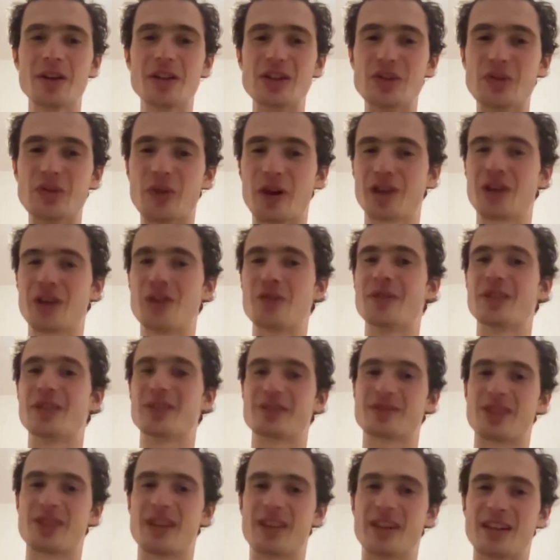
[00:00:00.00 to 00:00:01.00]
you are going to
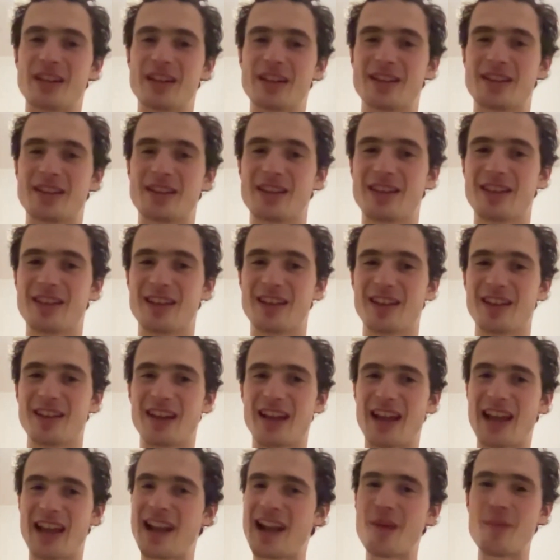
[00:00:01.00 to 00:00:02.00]
send it.
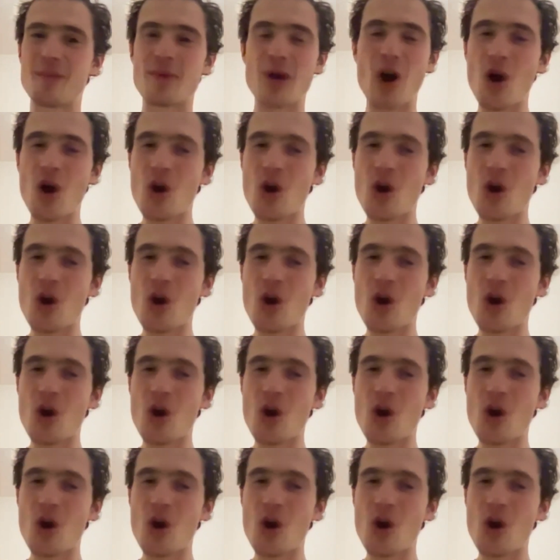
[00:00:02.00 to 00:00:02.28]
And I'm